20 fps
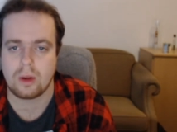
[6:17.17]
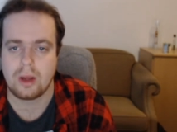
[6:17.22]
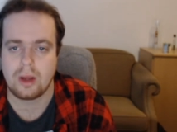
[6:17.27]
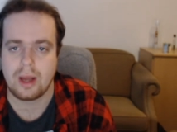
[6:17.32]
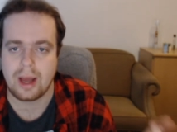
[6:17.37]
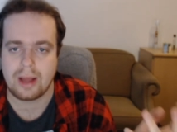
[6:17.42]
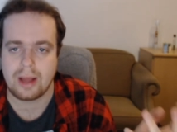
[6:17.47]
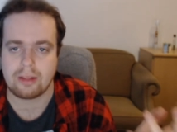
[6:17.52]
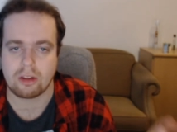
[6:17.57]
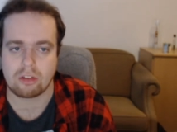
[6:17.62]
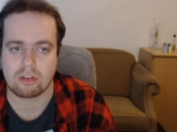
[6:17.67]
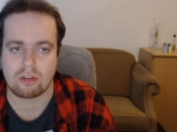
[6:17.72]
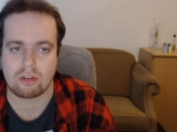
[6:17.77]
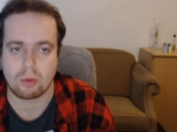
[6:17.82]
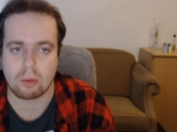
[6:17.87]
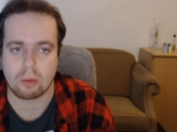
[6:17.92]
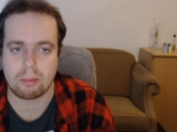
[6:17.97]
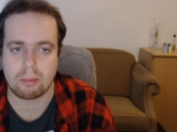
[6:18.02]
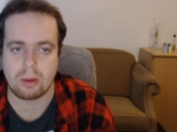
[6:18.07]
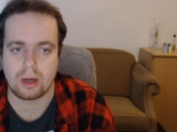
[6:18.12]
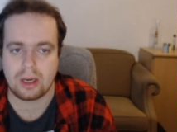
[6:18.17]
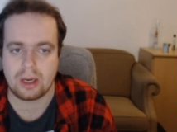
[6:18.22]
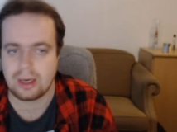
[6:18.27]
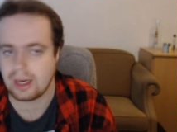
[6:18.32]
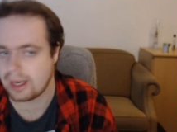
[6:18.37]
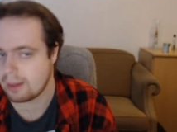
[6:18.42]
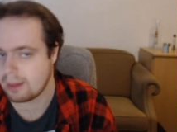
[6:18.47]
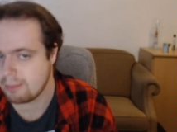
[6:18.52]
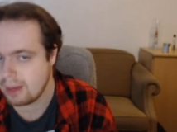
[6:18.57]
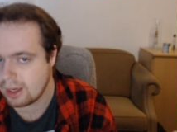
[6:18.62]
and thus the more money
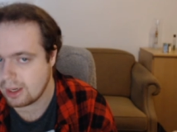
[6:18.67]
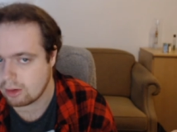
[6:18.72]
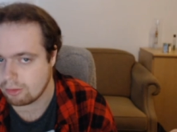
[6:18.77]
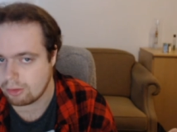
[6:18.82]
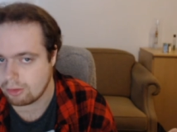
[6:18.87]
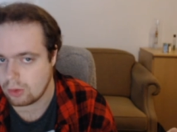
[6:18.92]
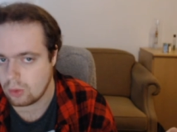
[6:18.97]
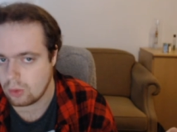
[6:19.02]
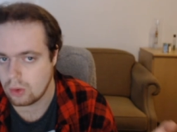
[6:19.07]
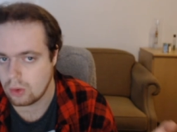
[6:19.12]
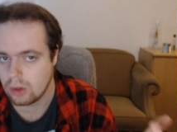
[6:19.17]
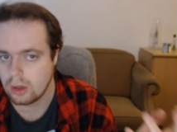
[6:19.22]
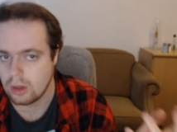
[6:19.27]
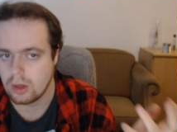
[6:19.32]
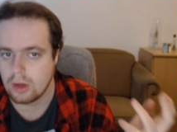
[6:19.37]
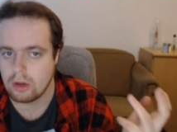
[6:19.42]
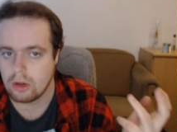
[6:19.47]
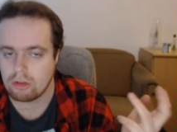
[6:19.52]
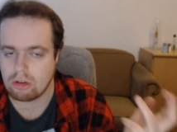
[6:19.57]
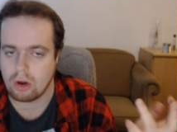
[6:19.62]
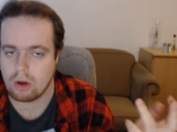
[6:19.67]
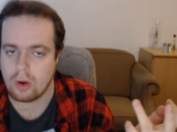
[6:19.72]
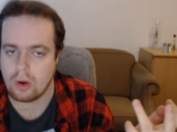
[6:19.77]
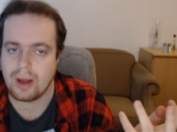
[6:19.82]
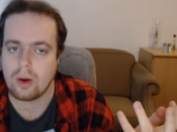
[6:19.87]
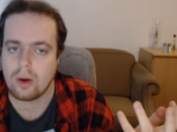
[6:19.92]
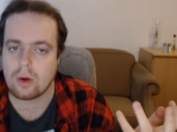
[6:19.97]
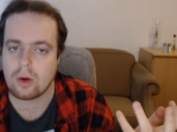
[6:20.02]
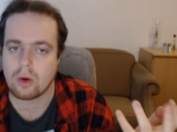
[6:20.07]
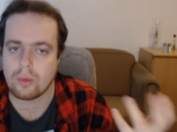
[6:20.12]
they can make of you. So
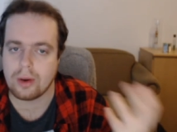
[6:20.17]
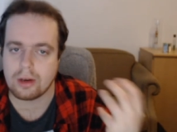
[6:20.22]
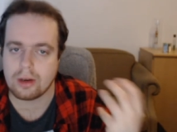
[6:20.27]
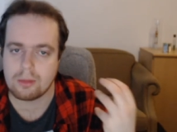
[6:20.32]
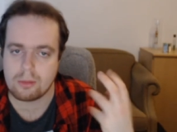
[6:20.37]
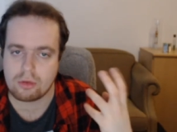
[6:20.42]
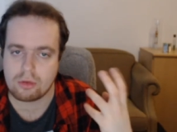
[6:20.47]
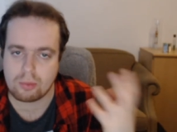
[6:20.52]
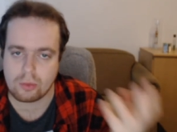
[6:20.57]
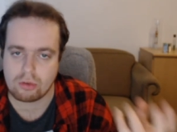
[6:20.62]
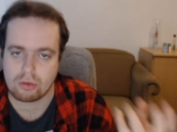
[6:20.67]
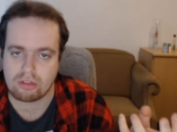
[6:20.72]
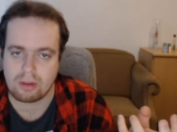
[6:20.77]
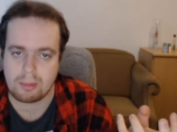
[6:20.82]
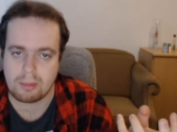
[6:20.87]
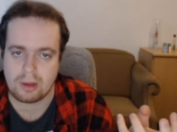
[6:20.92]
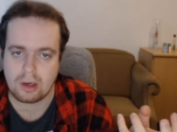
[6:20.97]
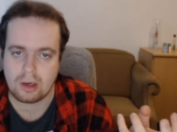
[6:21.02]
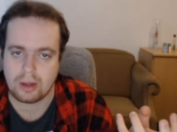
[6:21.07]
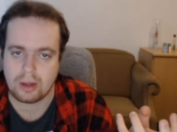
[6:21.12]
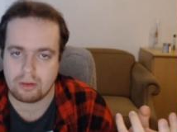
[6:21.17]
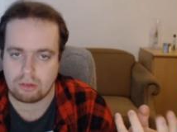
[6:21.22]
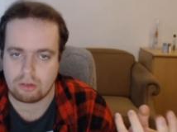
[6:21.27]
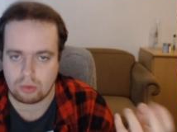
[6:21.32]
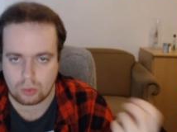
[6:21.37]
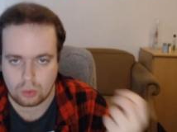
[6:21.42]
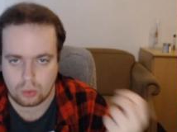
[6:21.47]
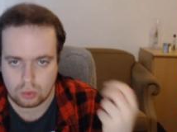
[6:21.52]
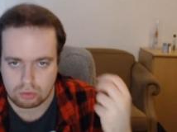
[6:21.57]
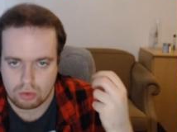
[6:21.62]
algorithms will stimulate
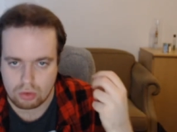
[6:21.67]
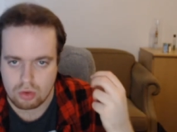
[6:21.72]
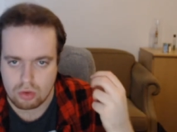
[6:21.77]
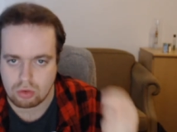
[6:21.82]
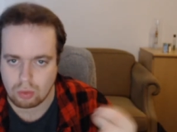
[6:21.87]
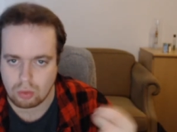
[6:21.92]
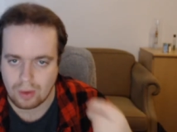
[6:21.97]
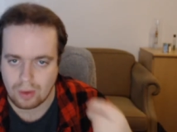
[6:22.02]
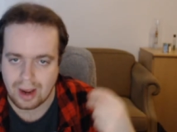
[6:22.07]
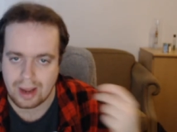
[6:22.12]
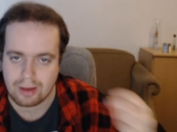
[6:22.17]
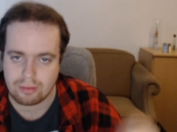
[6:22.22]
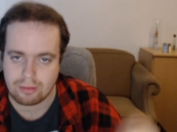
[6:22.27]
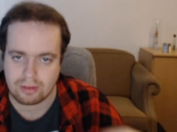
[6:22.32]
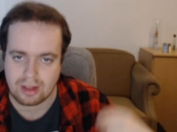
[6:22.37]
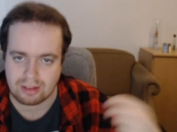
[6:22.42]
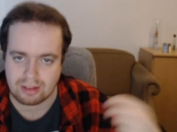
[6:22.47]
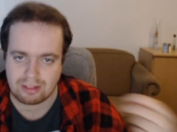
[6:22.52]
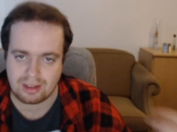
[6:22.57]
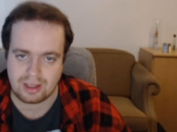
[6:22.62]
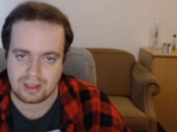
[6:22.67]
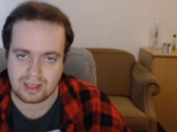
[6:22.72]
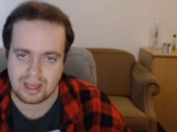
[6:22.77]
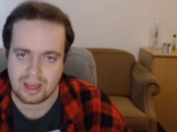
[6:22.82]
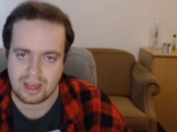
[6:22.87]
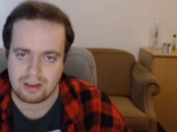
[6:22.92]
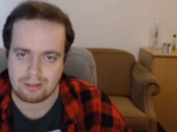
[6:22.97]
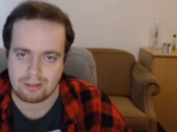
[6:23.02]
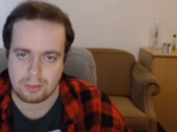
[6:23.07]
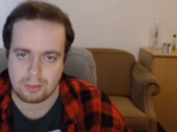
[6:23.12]
you to drive that
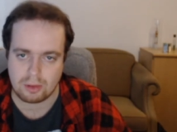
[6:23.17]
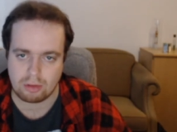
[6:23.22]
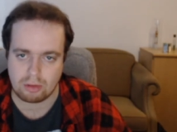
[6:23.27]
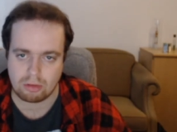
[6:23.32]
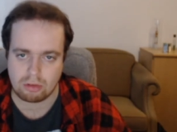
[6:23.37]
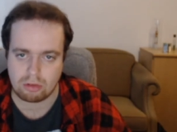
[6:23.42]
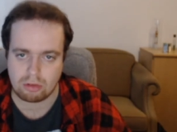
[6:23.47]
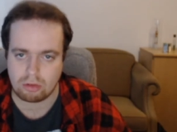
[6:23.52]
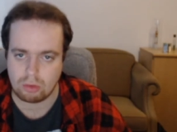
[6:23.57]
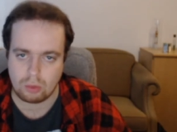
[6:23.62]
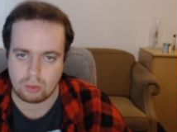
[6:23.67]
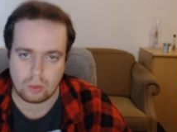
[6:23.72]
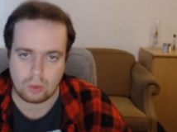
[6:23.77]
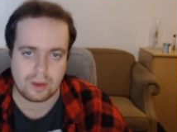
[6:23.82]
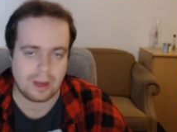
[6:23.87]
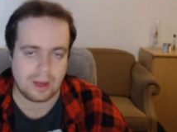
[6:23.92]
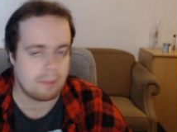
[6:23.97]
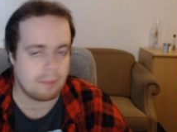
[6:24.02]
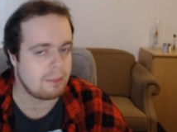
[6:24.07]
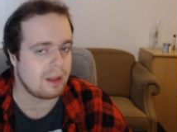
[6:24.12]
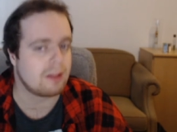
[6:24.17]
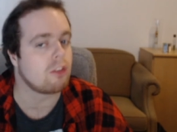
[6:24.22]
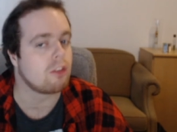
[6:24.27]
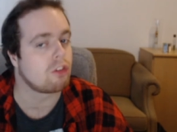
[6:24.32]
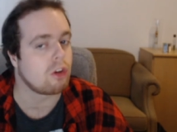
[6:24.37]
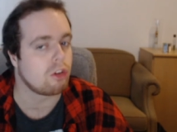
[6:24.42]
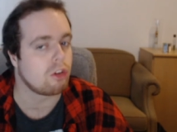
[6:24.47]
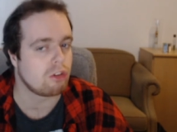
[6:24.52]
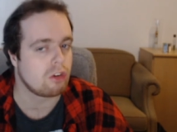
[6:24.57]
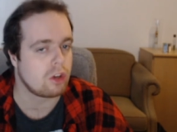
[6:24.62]
engagement, to keep that
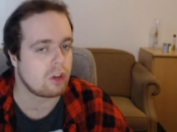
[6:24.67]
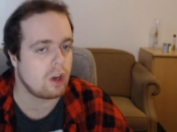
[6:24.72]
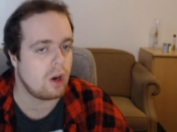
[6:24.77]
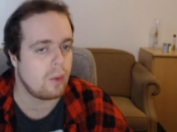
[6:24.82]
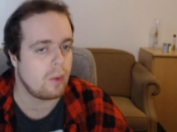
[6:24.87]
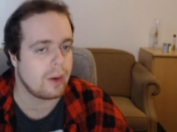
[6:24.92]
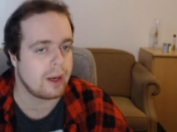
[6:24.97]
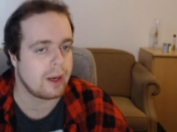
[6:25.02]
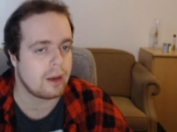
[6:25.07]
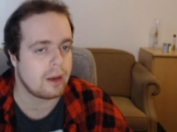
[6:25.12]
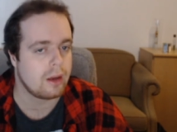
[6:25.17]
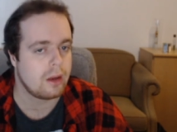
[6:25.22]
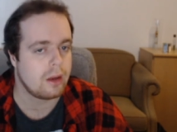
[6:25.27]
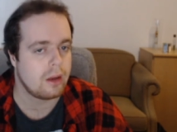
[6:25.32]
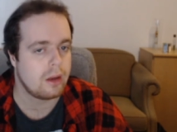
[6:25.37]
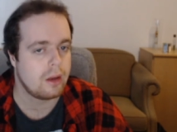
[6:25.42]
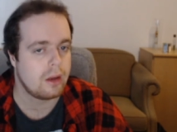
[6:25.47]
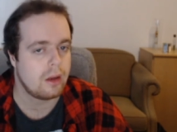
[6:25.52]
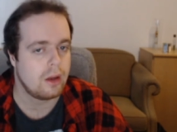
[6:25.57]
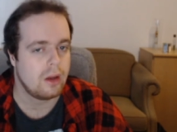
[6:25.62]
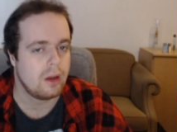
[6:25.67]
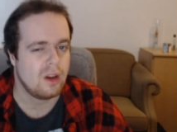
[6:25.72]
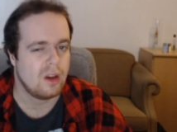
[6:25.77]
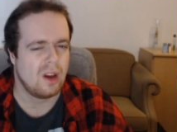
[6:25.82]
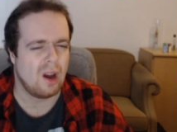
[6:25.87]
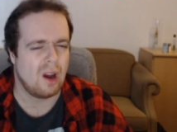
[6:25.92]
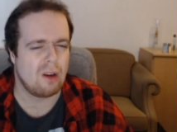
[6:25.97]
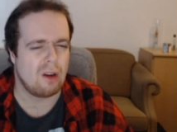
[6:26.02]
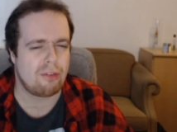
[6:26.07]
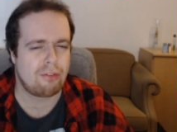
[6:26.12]
discussion going.
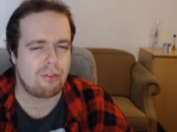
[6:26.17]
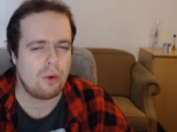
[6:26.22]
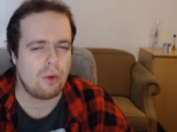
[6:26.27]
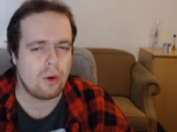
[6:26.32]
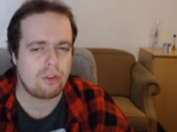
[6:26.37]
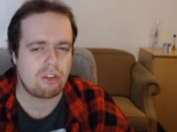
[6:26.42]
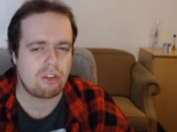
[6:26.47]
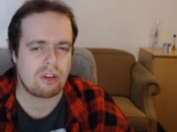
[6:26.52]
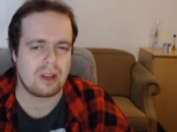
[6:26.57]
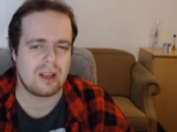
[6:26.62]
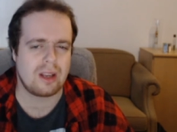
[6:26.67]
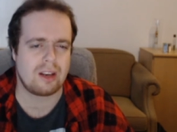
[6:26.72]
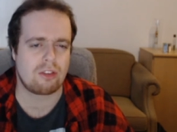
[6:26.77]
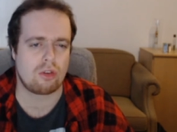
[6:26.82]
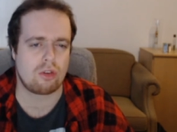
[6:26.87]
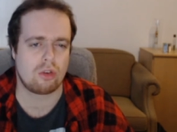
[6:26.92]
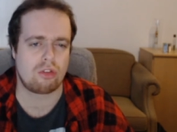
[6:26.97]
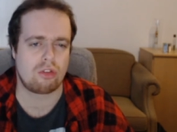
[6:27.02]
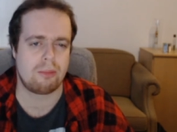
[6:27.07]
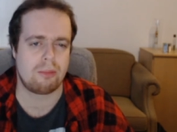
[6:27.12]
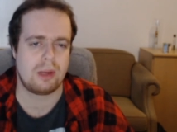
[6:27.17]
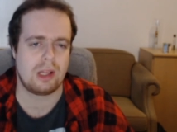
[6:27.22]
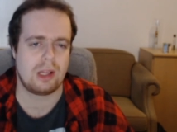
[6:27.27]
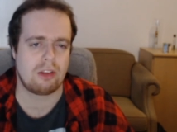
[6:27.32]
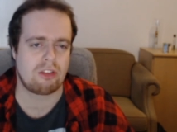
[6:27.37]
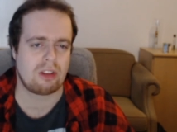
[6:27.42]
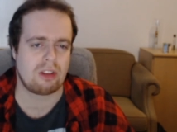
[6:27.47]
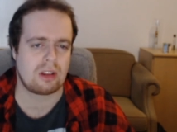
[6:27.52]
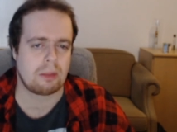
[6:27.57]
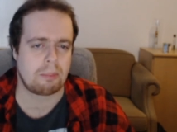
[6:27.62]
Unfortunately, this also
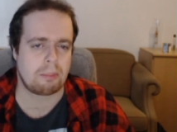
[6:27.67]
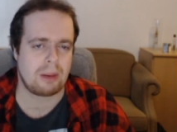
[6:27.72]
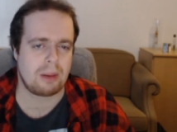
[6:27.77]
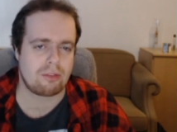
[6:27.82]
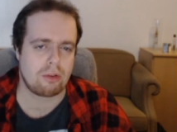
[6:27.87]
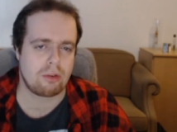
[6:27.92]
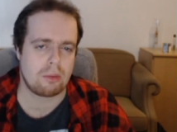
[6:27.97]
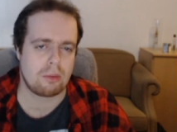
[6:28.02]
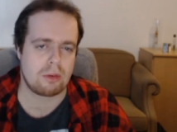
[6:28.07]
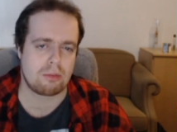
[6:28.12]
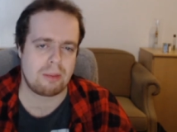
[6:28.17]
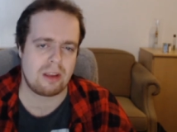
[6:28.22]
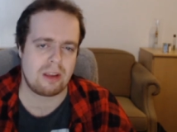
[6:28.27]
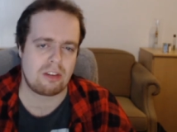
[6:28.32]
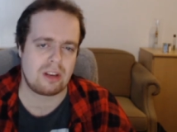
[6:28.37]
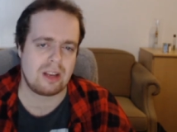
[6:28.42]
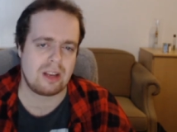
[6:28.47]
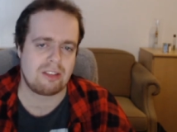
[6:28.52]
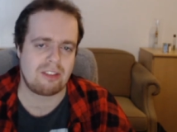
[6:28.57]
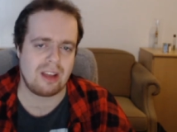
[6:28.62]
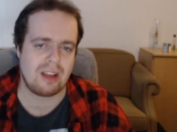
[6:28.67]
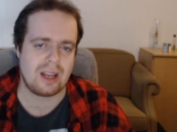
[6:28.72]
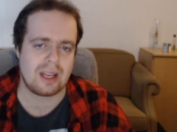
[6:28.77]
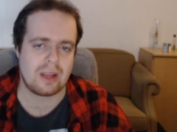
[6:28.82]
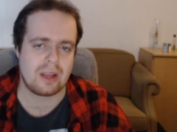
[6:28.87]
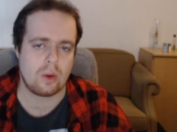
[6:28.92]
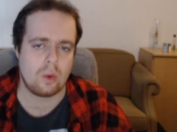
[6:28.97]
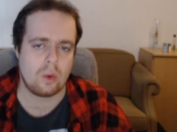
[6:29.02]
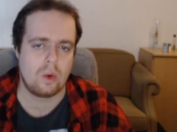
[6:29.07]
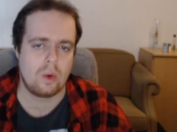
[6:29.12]
means that the platform is basically telling
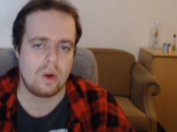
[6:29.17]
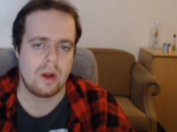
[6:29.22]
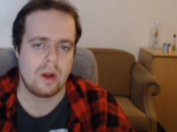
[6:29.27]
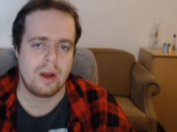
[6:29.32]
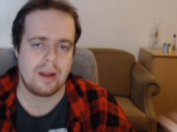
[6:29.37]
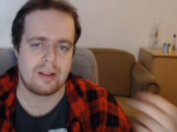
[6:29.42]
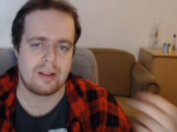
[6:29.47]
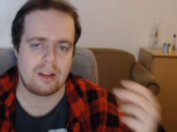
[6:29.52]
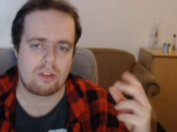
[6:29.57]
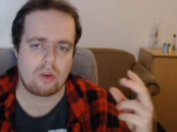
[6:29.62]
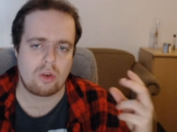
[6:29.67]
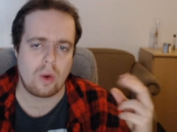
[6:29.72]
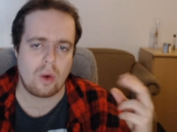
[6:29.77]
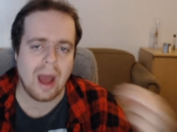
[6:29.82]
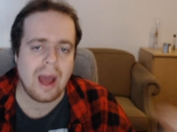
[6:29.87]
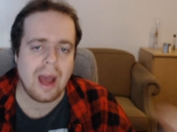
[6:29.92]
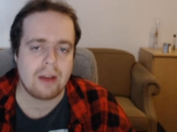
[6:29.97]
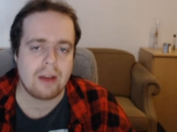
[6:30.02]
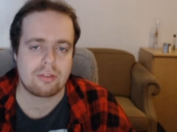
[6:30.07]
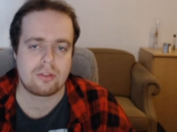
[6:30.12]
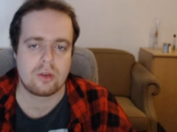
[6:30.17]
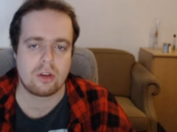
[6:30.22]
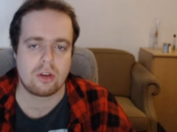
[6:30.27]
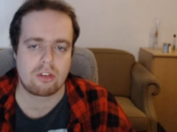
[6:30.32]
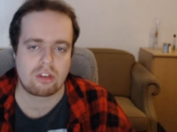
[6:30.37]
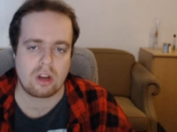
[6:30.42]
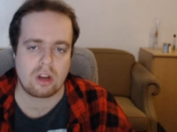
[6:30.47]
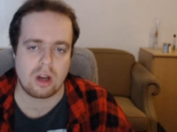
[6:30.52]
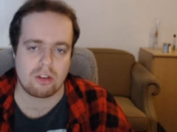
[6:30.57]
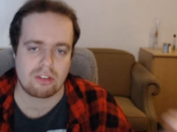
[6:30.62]
you that you have to
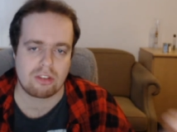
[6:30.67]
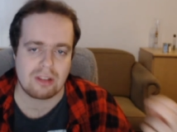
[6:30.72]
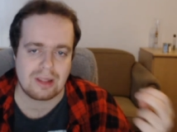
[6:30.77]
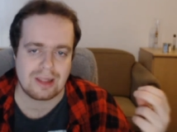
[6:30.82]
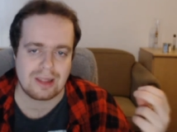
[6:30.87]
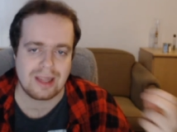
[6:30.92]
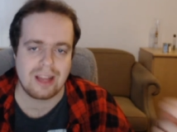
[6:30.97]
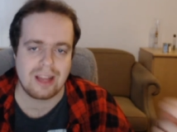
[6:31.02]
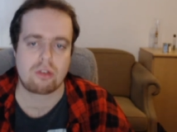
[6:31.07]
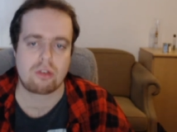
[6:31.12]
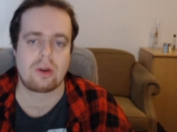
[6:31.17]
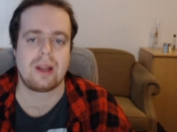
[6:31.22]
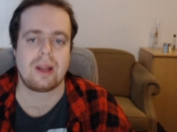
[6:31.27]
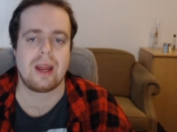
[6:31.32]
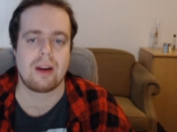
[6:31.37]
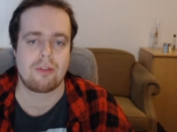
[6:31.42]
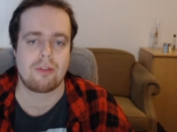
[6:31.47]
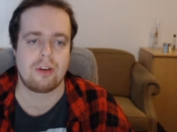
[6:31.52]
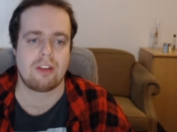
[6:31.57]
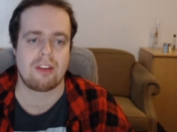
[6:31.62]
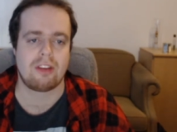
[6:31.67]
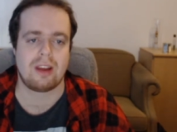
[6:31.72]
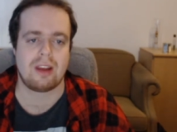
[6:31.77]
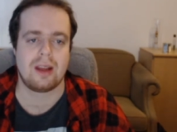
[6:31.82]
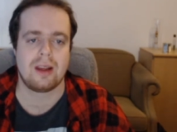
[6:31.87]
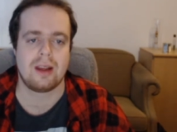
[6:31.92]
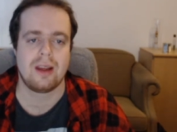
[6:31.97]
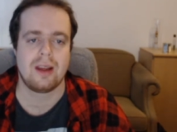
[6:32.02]
discuss literally everything